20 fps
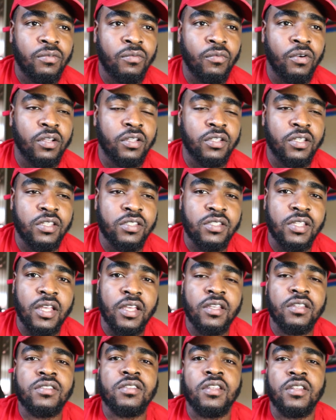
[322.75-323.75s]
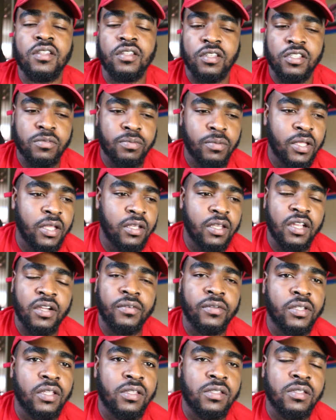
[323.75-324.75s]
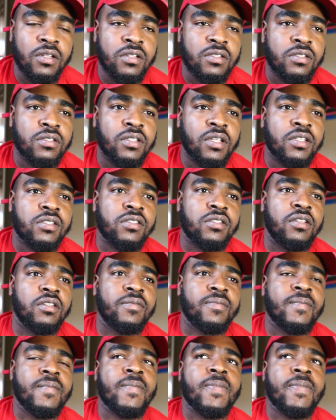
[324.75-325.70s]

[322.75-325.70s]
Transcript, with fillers: one of these days and explain everything done to Dusty.